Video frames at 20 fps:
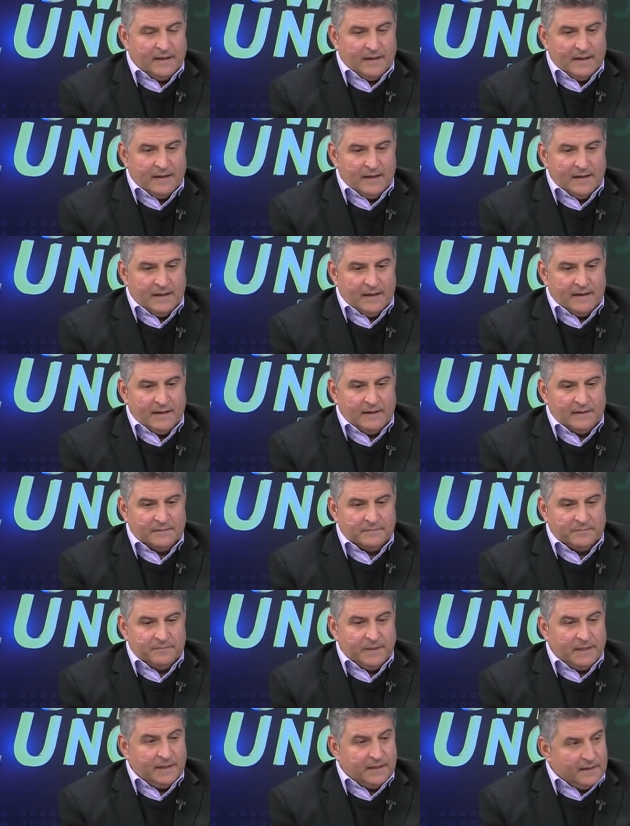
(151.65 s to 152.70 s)
And
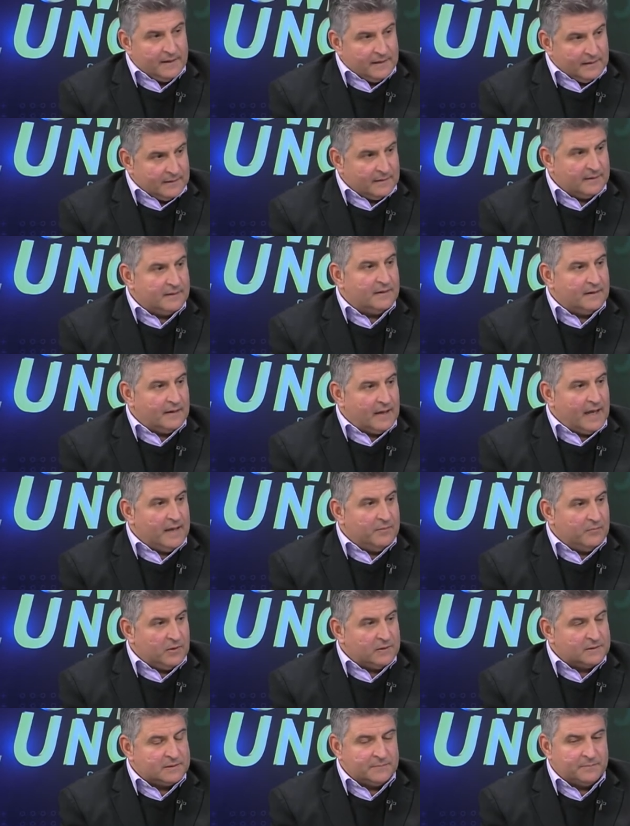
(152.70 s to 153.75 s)
being a
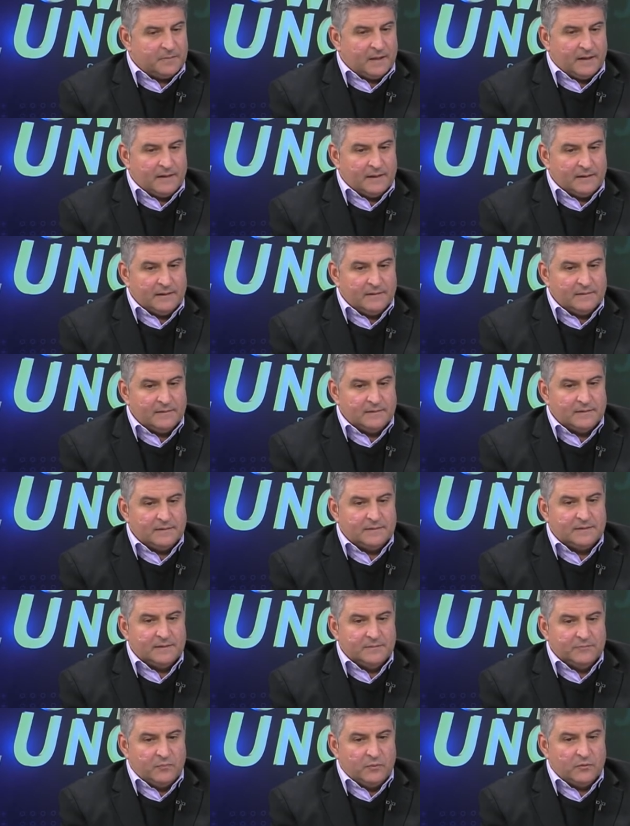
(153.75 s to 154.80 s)
multiplier, it's
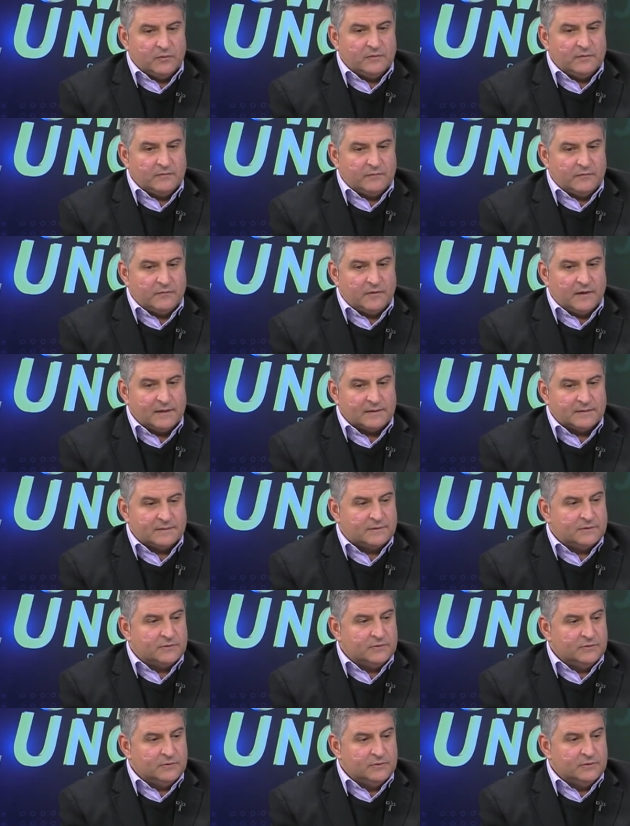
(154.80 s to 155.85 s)
important for us
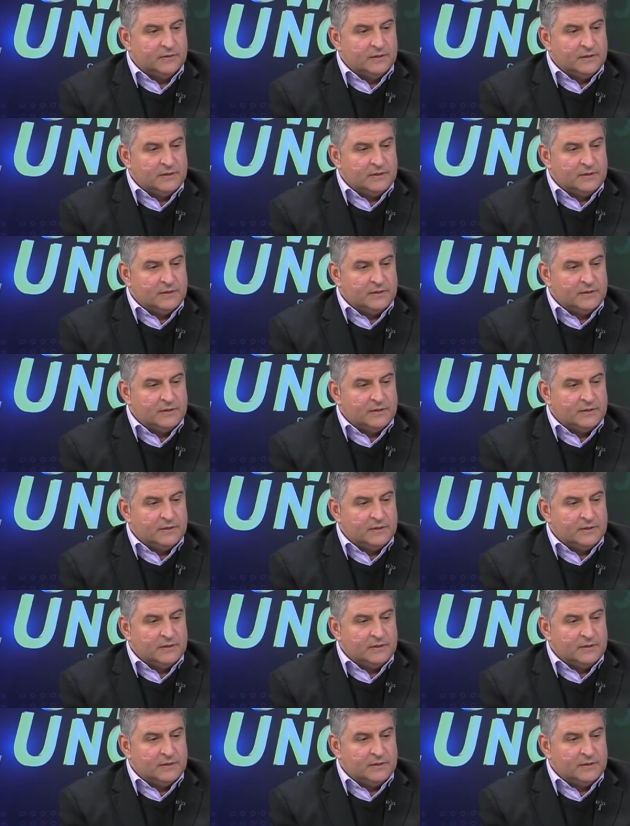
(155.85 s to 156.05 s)
to,